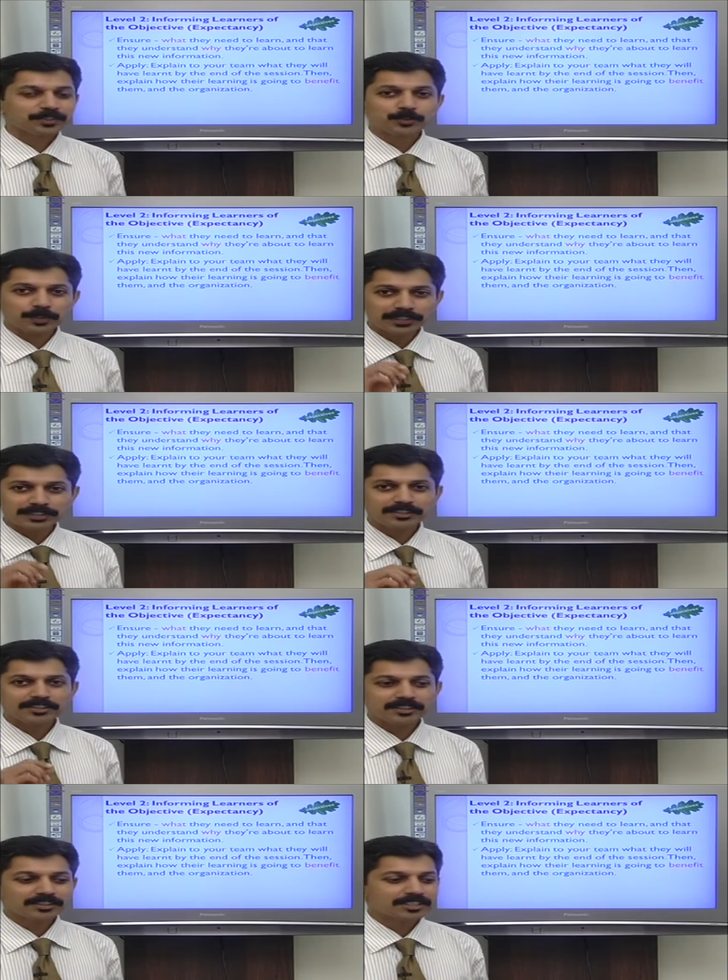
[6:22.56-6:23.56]
So this
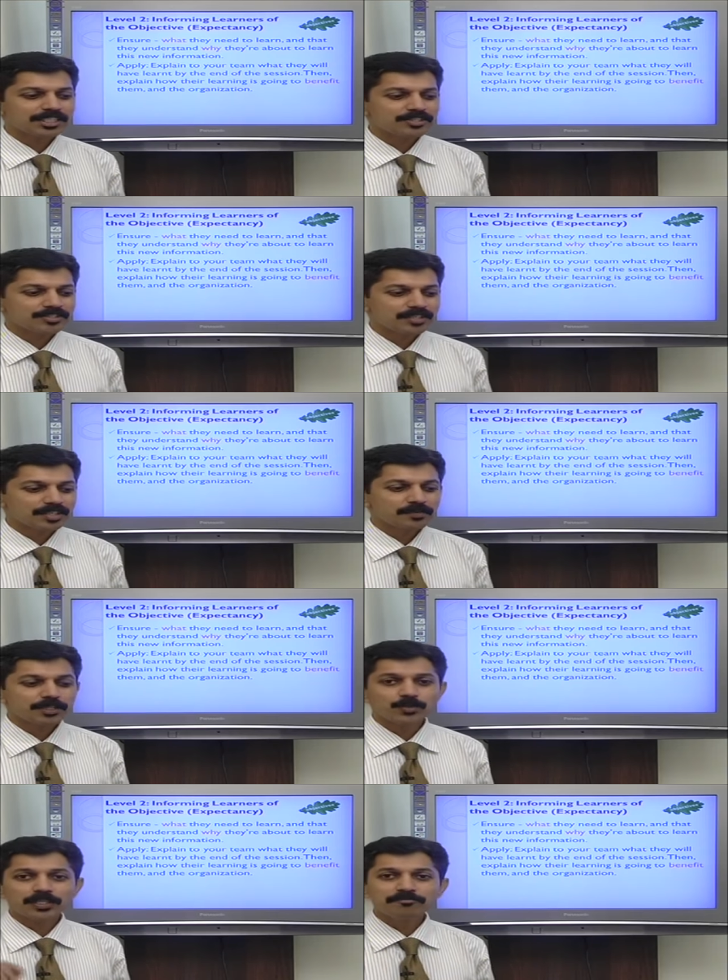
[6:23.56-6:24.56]
is the stage
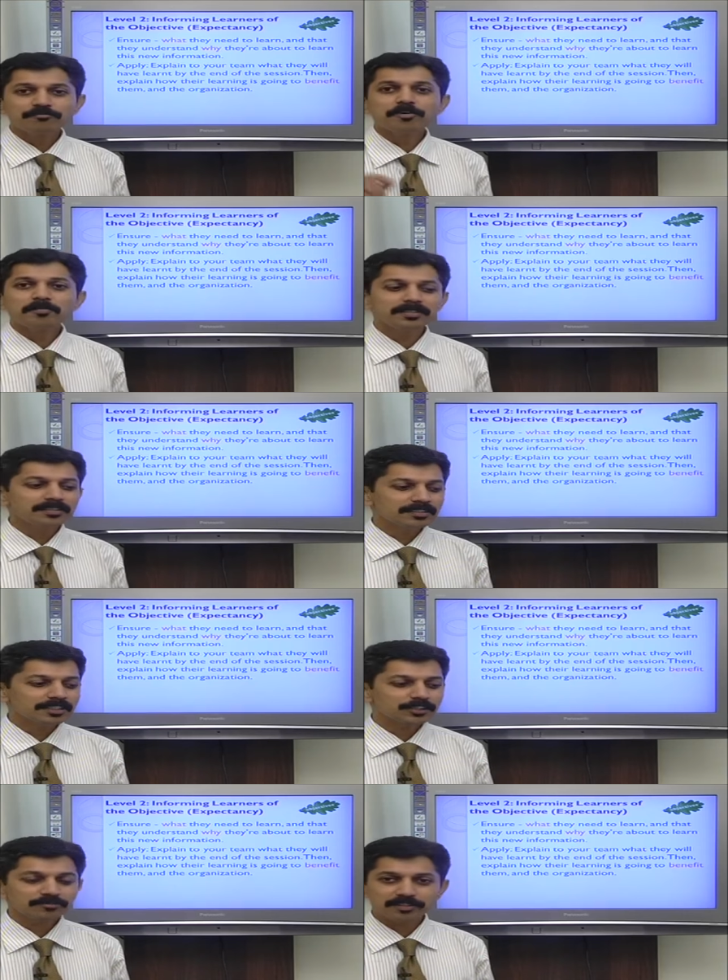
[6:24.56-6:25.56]
where you inform the
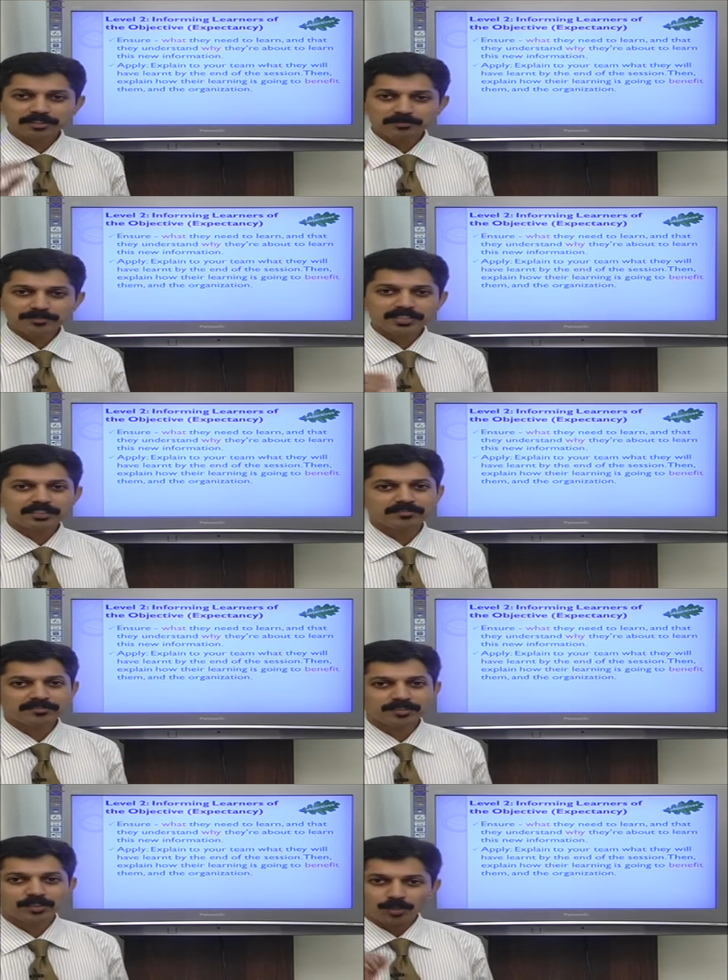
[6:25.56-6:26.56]
learners of the
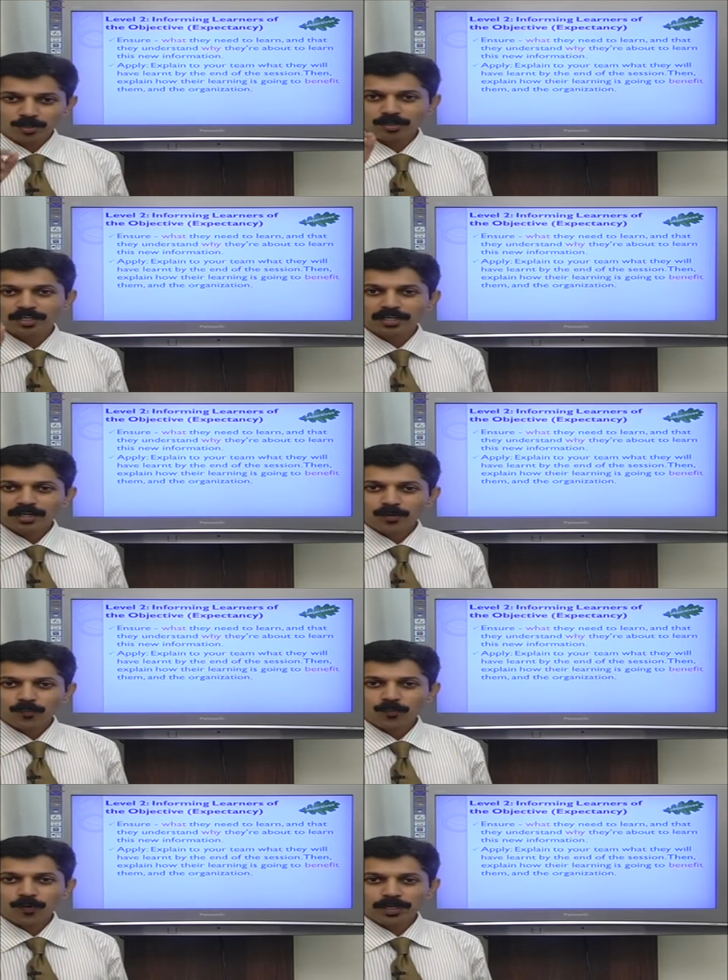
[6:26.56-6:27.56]
objectives, or
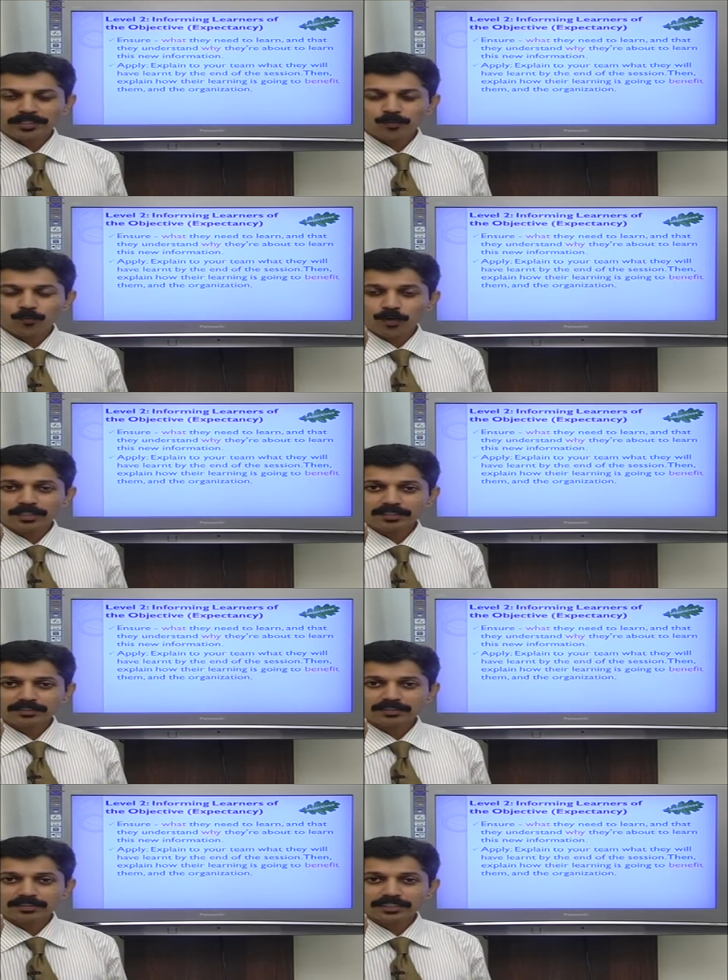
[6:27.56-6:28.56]
what
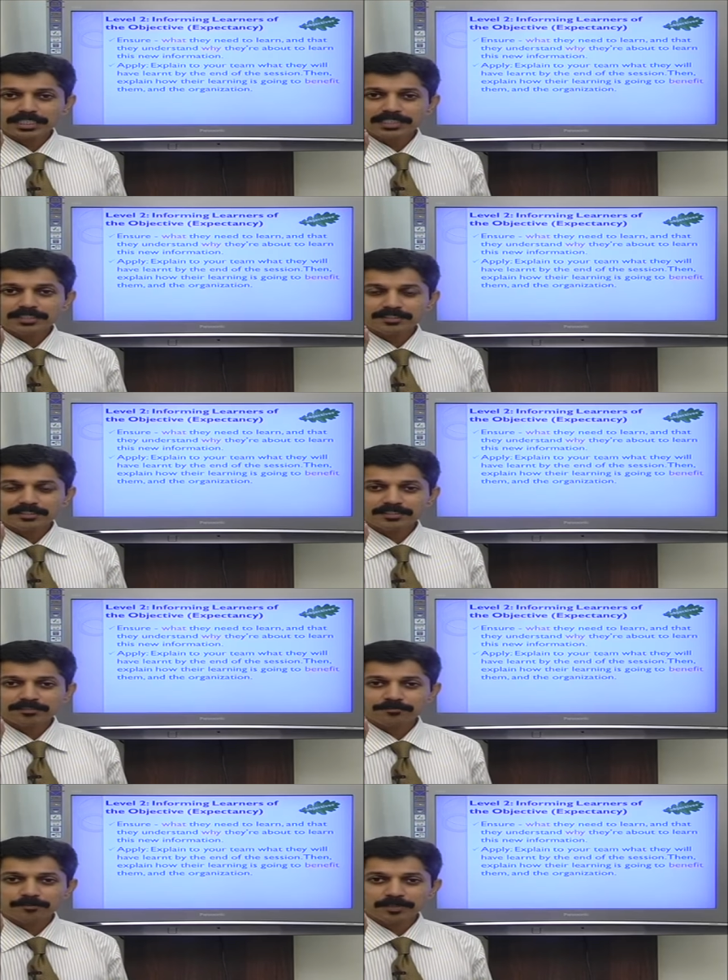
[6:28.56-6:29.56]
in it
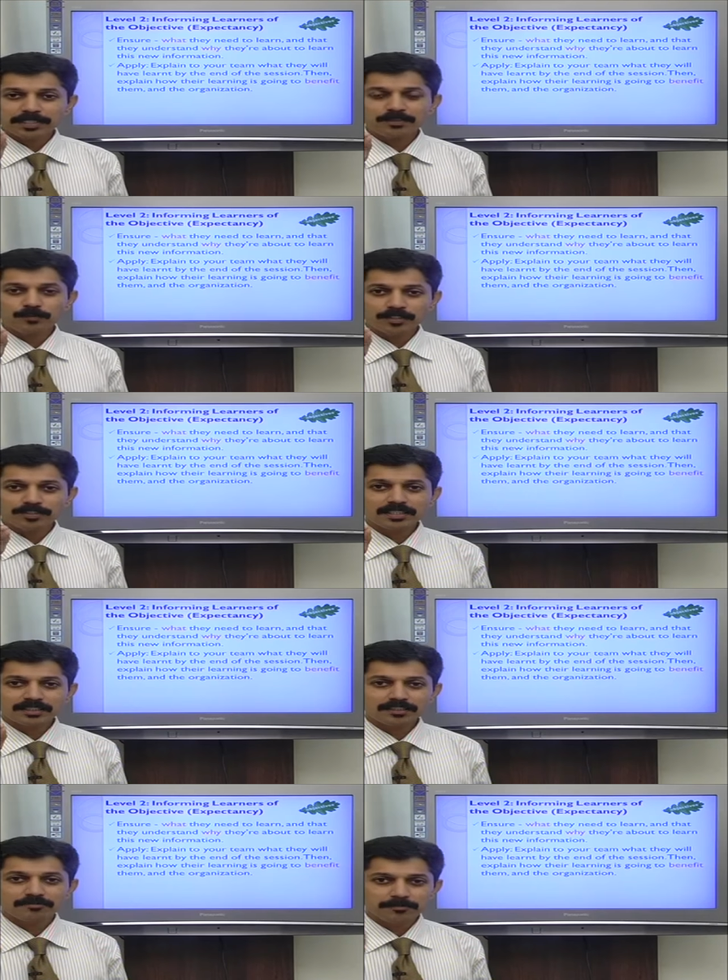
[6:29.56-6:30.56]
for me, what's
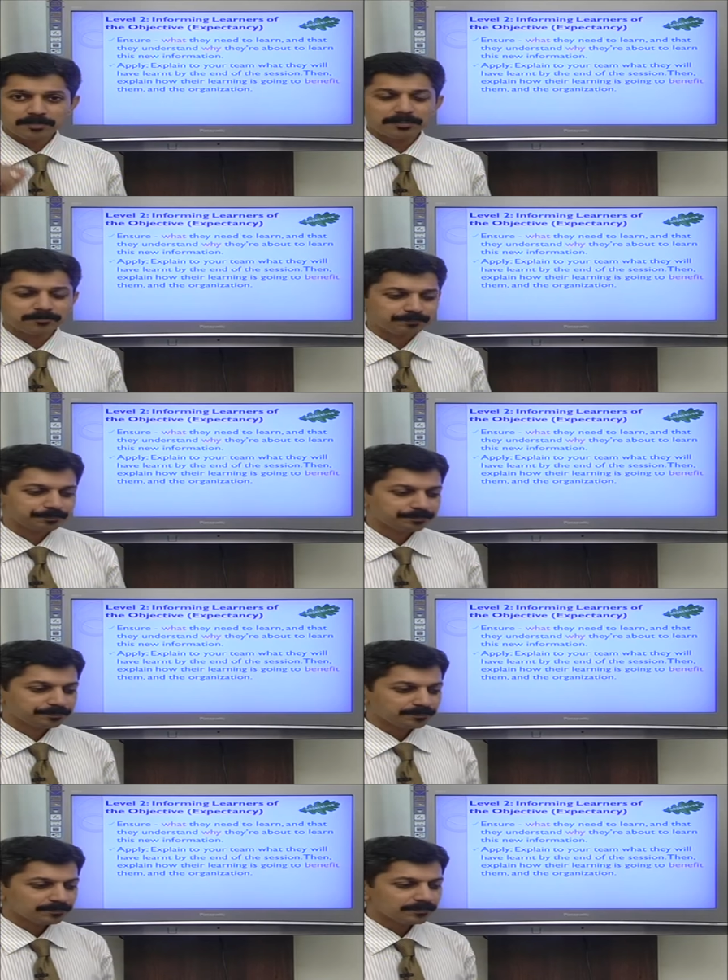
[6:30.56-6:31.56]
in it for me.
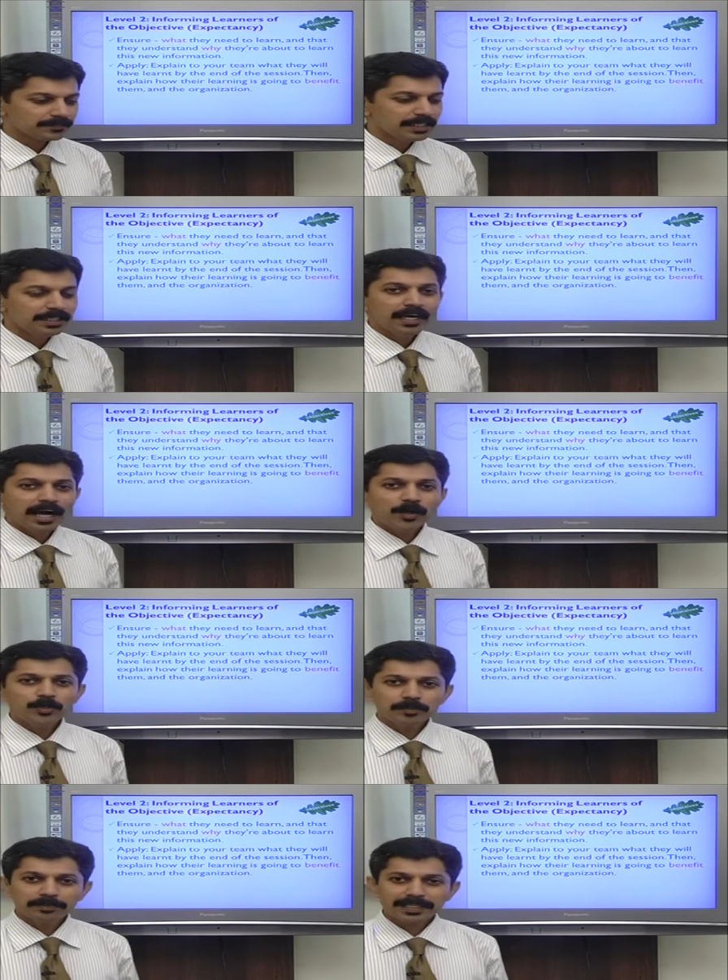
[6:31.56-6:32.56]
How
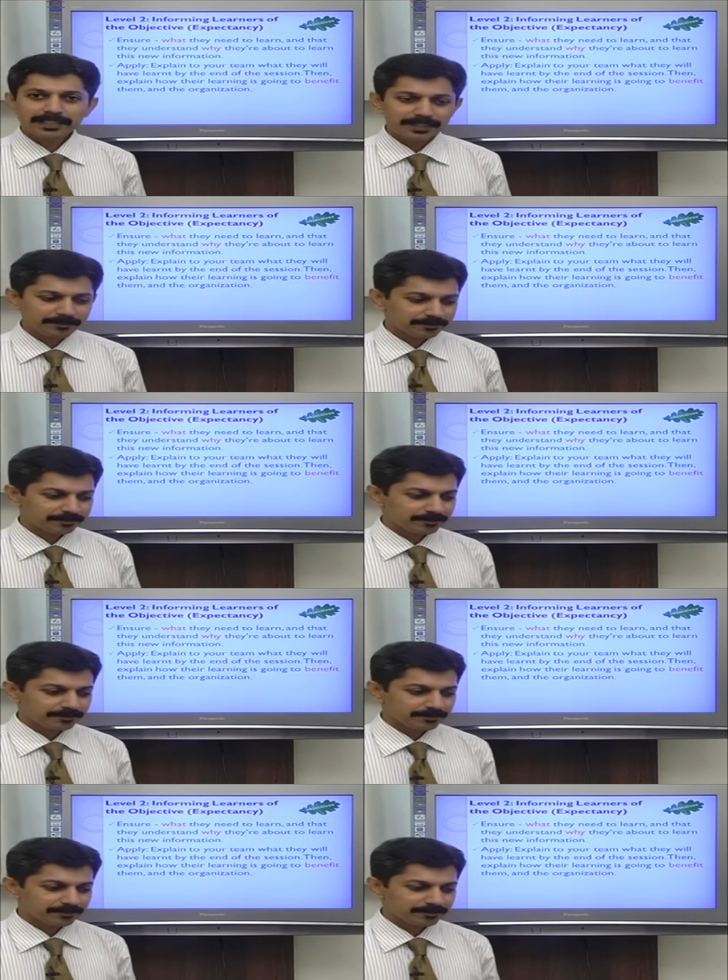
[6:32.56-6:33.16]
do you apply that?